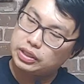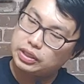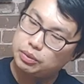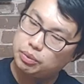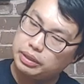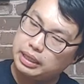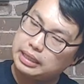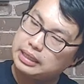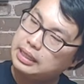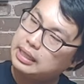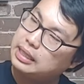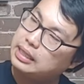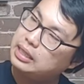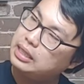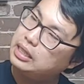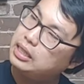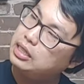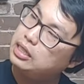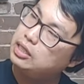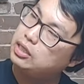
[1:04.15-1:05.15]
So this one has like a
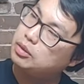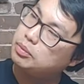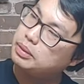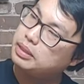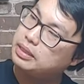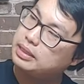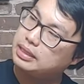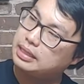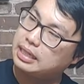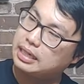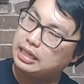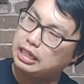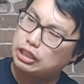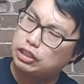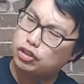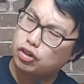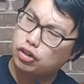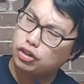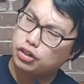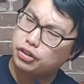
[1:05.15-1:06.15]
little bit of this kind of
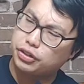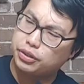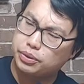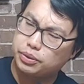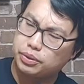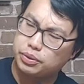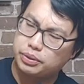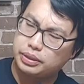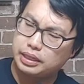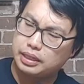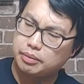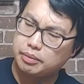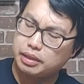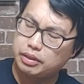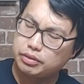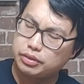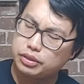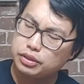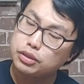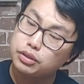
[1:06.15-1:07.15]
like darker hue to it that I'm
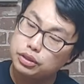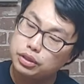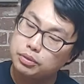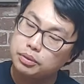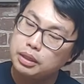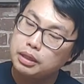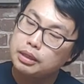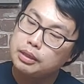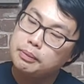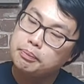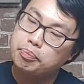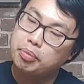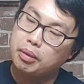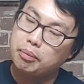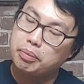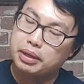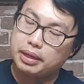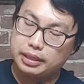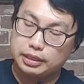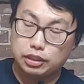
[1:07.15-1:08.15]
not really used to,
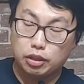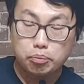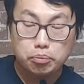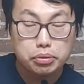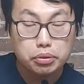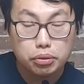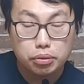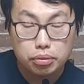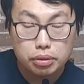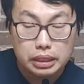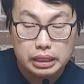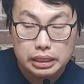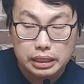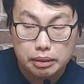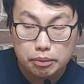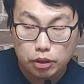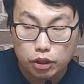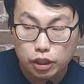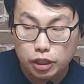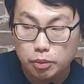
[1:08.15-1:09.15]
but it's
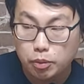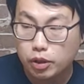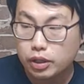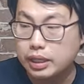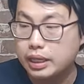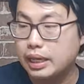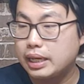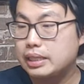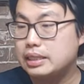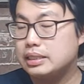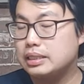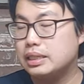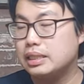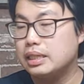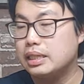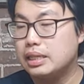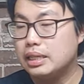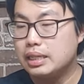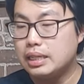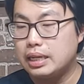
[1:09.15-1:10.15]
completely murky, murky,
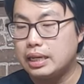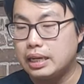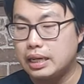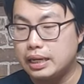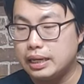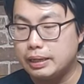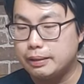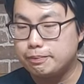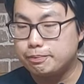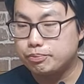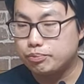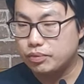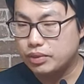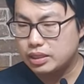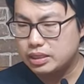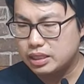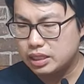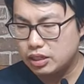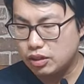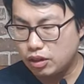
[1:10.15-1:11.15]
hazy. Um,
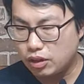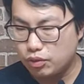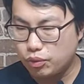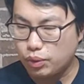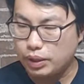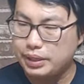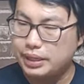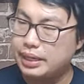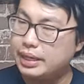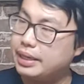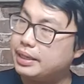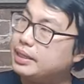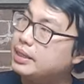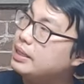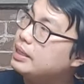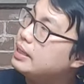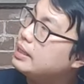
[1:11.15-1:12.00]
slightly off white head